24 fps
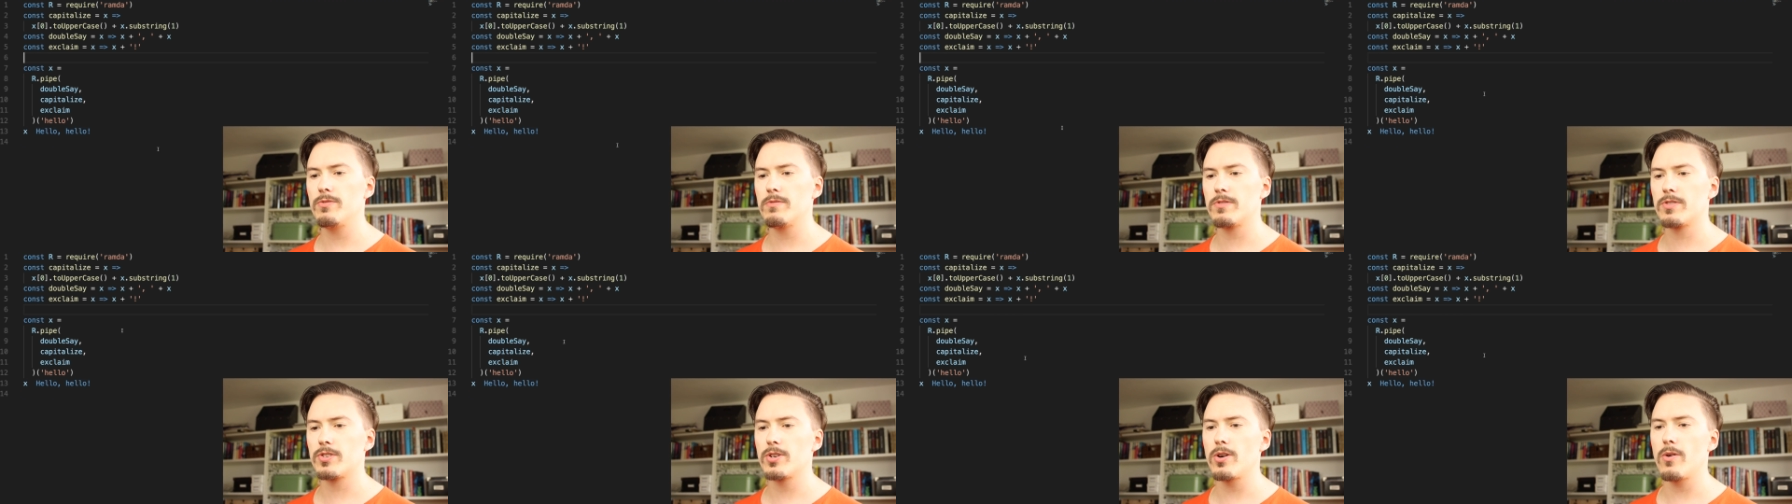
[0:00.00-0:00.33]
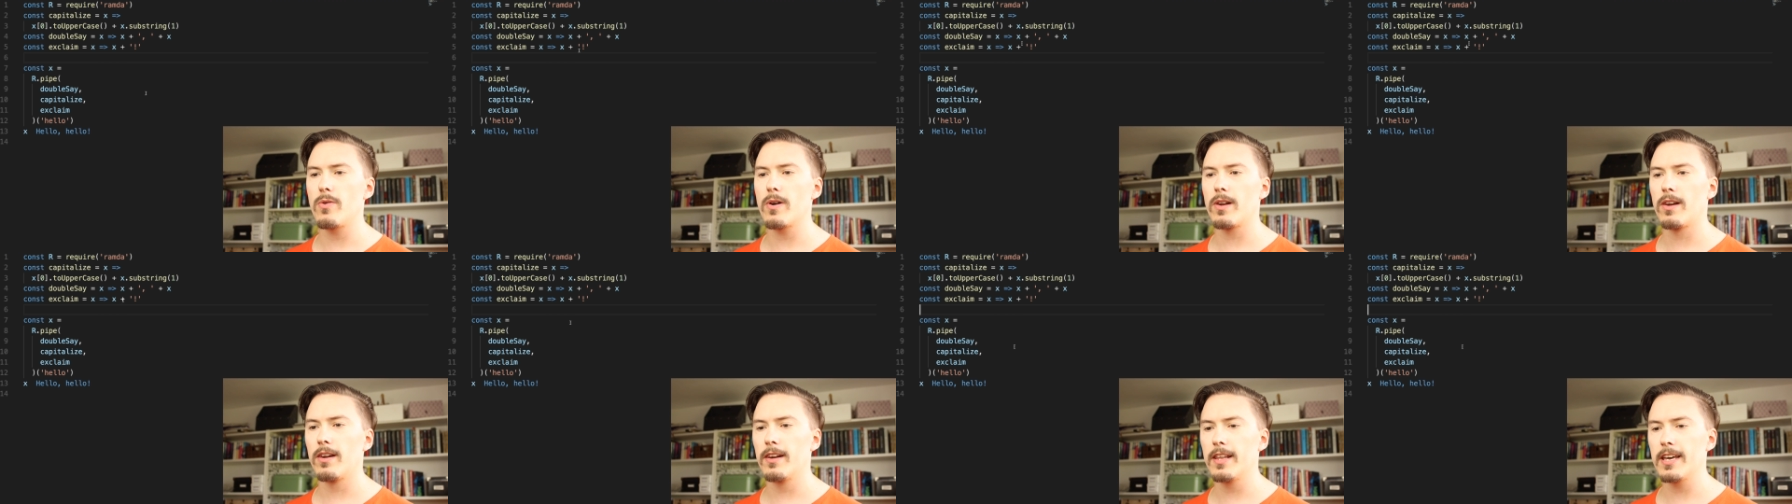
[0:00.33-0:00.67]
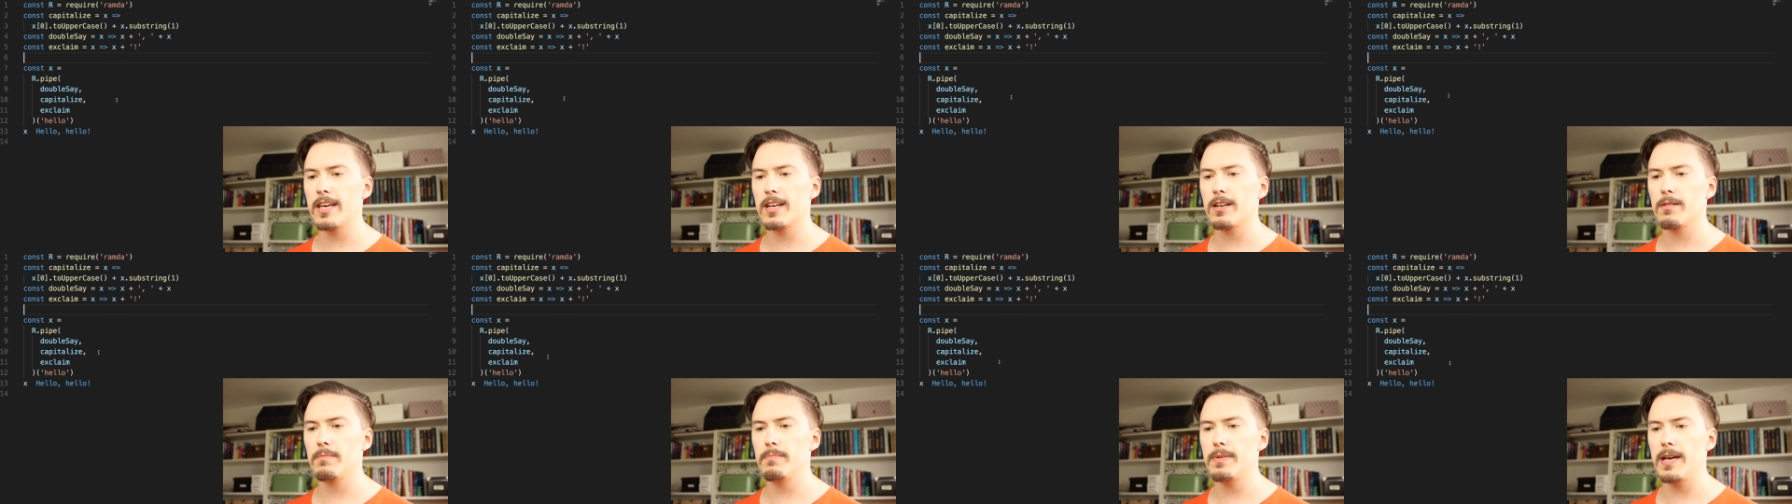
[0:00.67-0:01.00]
show a
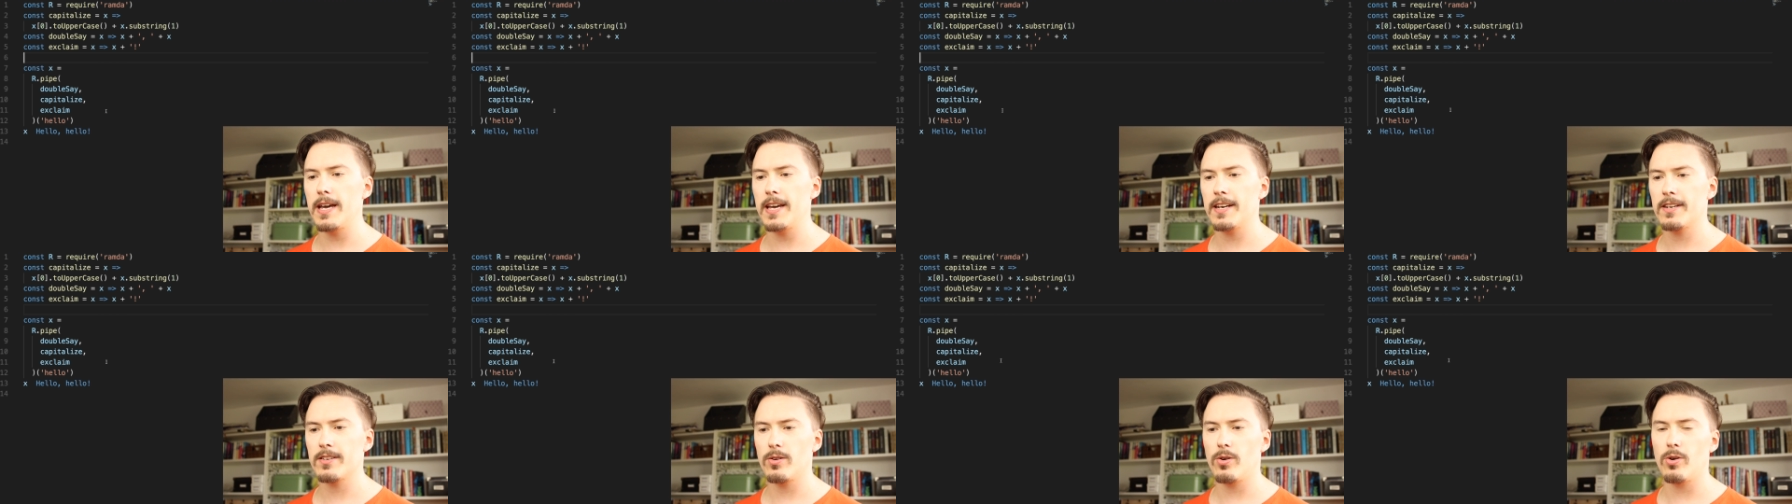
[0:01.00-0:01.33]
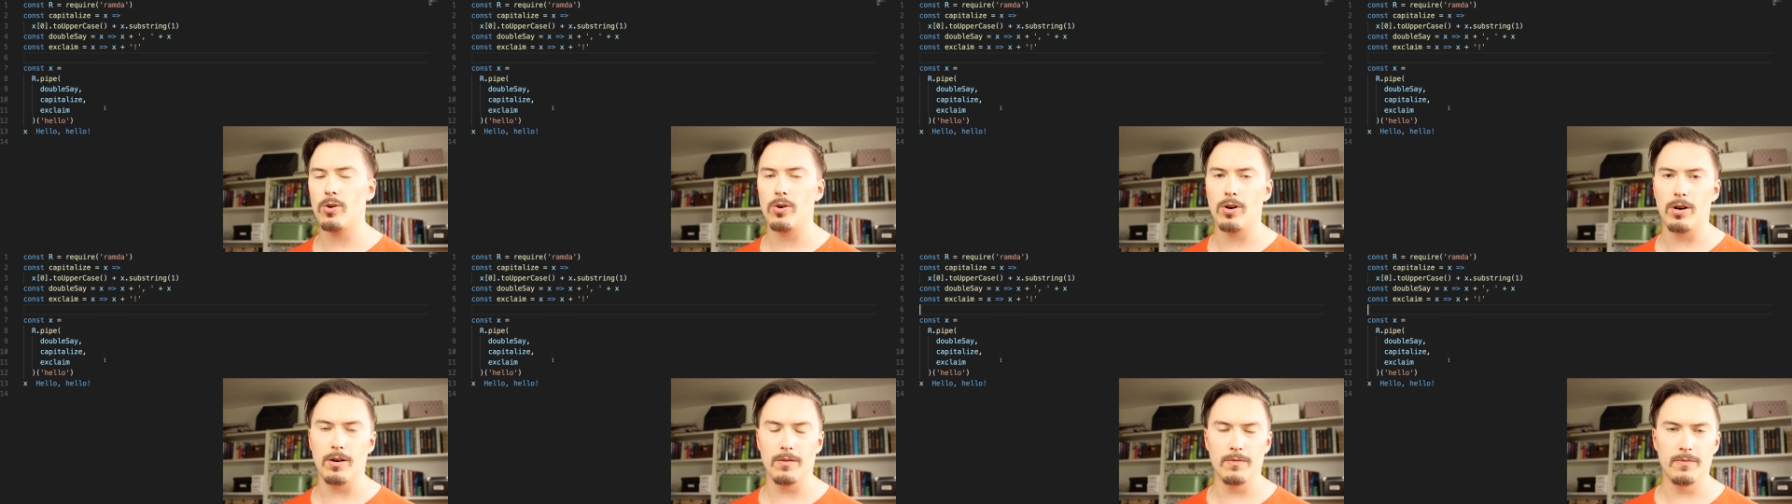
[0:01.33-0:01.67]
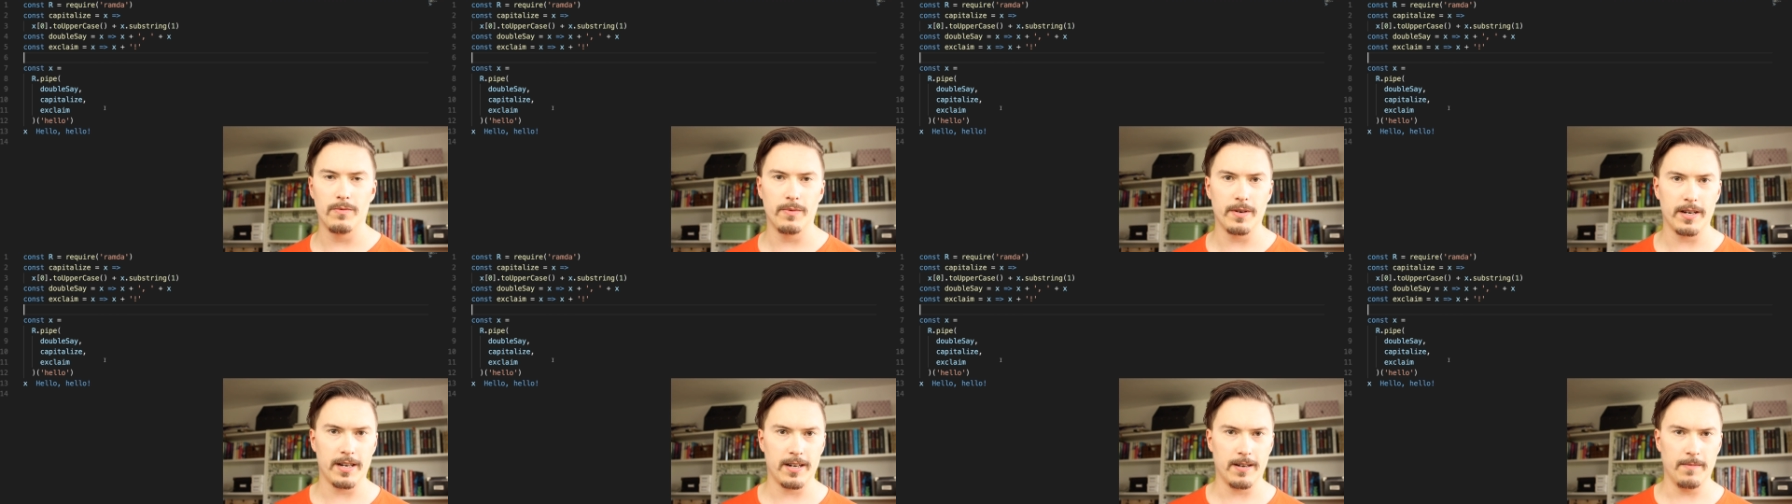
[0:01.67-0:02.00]
little bit
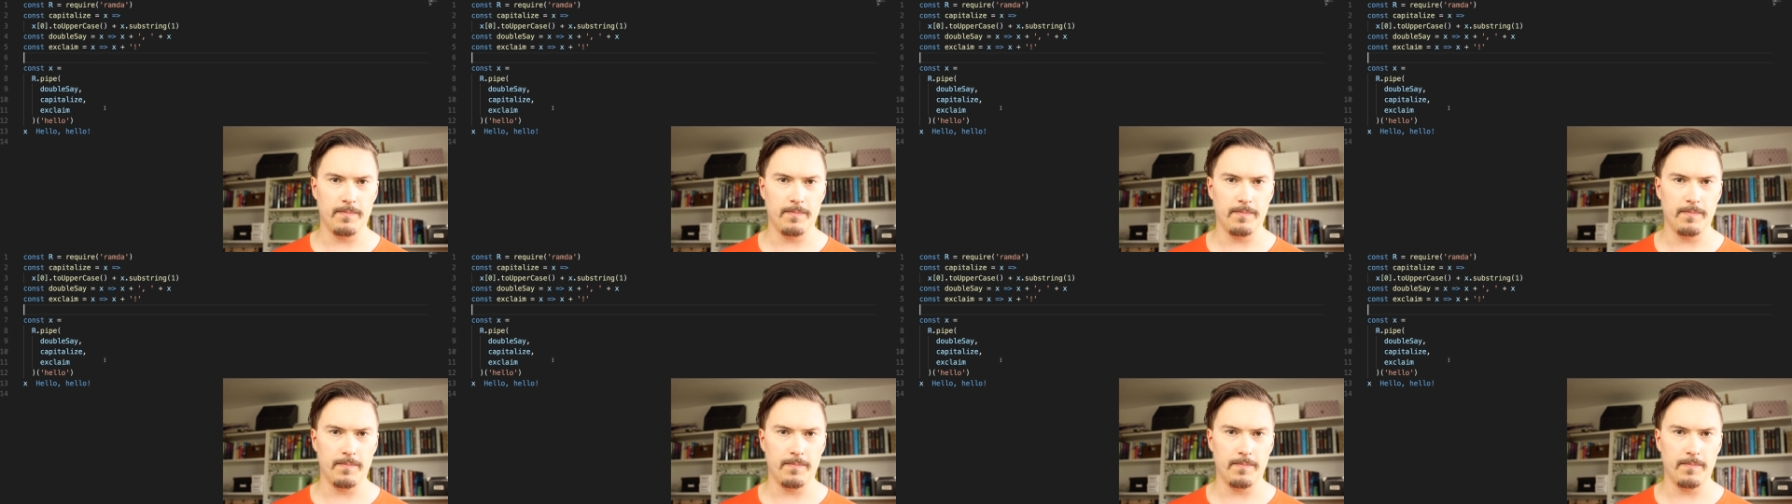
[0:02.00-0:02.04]
of